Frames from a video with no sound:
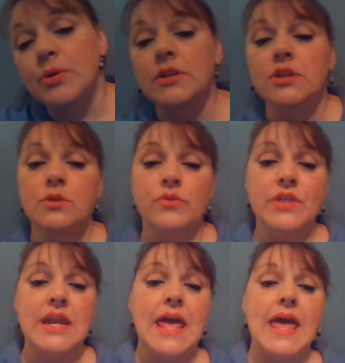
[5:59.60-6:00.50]
put Look
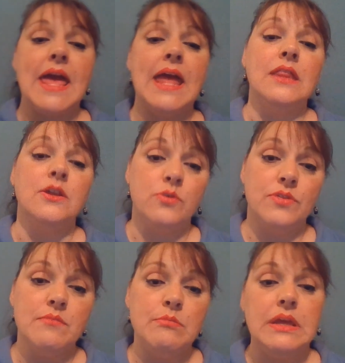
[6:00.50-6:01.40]
Within A, Look
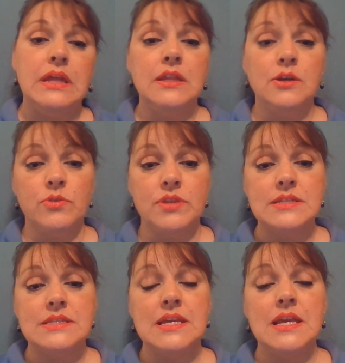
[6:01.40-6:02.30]
Within B, Look
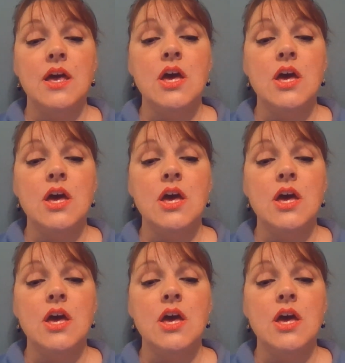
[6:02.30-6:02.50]
Within C,